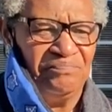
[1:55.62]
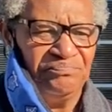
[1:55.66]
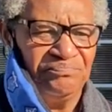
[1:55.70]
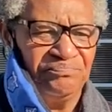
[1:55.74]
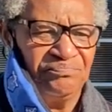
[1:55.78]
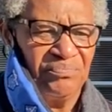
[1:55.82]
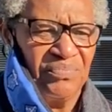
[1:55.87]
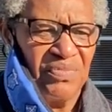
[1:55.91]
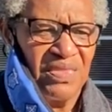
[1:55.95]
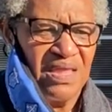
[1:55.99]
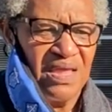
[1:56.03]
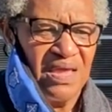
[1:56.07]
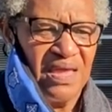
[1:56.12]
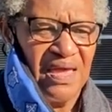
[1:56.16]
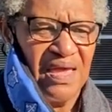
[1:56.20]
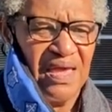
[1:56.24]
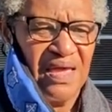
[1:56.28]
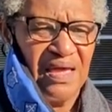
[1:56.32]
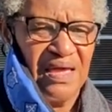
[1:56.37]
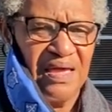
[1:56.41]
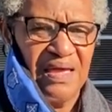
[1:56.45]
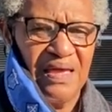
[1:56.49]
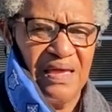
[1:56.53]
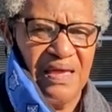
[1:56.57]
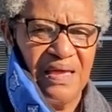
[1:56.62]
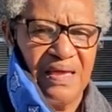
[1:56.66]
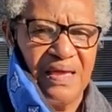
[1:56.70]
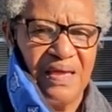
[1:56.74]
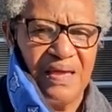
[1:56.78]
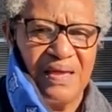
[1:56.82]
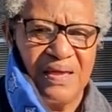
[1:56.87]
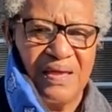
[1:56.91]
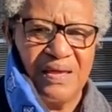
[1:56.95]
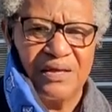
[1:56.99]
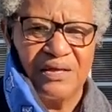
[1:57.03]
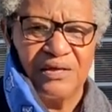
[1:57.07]
So were you the
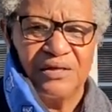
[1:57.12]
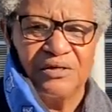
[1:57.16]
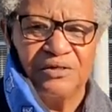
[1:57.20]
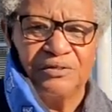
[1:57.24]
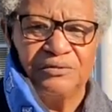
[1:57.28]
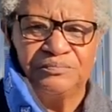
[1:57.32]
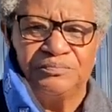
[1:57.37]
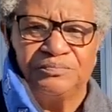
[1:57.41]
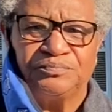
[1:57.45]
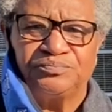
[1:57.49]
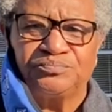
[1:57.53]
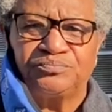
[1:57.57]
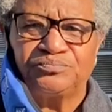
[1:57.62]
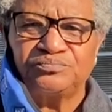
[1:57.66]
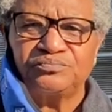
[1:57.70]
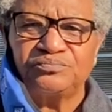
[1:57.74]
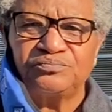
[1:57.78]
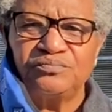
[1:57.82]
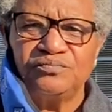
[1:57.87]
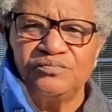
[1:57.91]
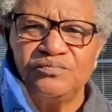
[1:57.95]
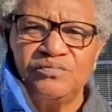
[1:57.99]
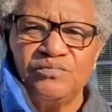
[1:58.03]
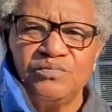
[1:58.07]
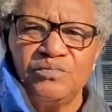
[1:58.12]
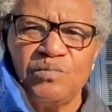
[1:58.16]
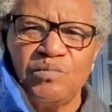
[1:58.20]
first group or?